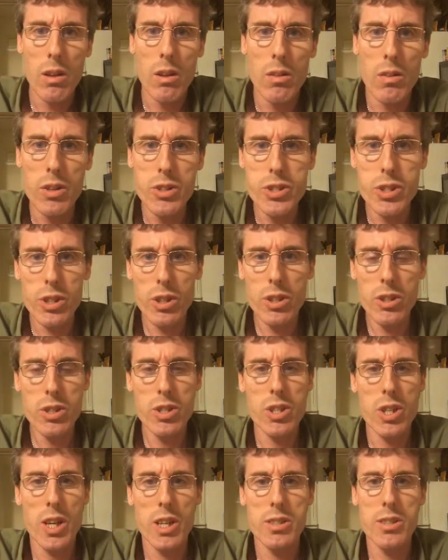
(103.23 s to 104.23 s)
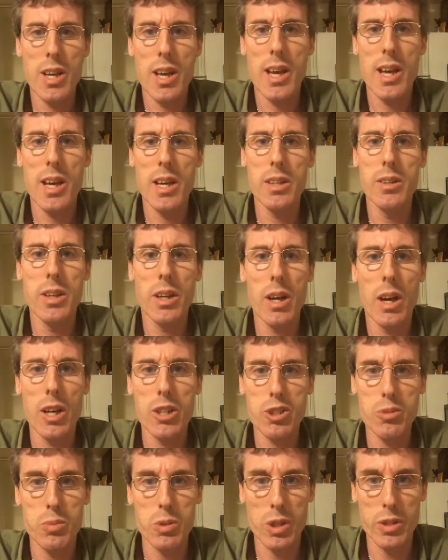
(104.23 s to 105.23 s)
The church has had the
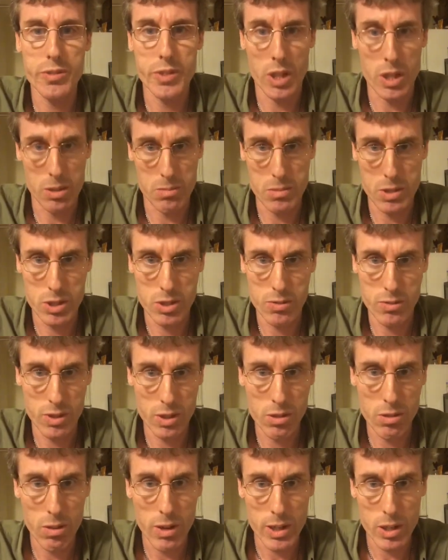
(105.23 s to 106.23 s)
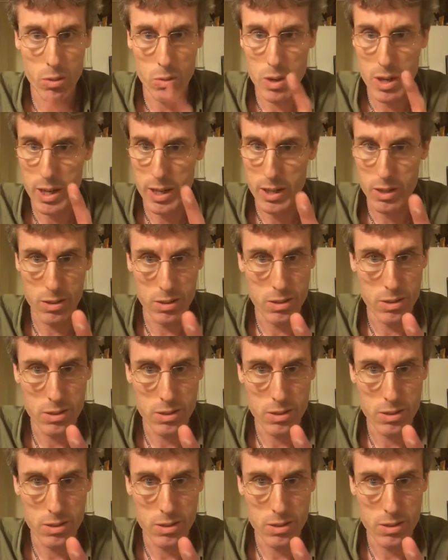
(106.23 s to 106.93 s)
Gospel of Thomas for quite a while.